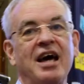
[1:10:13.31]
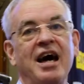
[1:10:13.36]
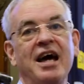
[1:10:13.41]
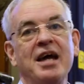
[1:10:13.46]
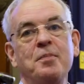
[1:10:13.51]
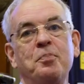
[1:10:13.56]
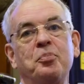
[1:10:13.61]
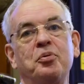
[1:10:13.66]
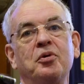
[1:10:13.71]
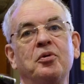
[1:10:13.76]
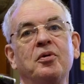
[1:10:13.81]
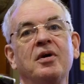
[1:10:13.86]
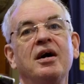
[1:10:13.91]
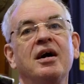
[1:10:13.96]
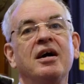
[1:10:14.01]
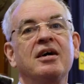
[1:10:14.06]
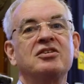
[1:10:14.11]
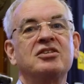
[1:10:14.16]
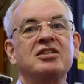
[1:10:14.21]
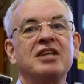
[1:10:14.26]
April,
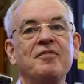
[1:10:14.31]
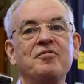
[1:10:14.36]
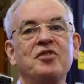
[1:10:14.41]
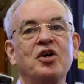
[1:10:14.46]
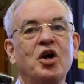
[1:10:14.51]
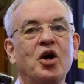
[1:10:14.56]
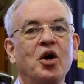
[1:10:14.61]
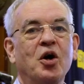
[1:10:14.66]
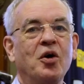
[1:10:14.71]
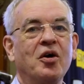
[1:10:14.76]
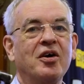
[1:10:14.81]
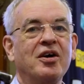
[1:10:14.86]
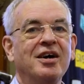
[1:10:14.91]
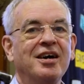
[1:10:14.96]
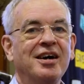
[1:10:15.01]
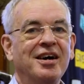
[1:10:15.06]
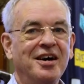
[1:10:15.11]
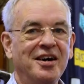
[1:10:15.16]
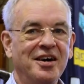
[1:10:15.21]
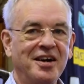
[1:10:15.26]
7 o'clock
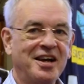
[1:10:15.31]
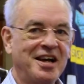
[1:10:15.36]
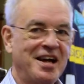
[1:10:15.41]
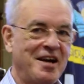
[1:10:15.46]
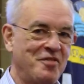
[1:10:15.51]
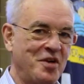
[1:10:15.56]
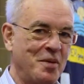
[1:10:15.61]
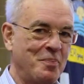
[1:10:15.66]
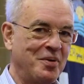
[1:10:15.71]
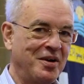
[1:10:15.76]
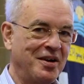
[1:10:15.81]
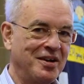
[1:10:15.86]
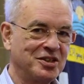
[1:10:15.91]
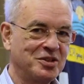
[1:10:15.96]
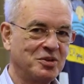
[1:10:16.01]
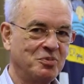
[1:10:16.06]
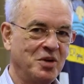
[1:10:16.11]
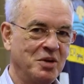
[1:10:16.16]
at Cafe Plus.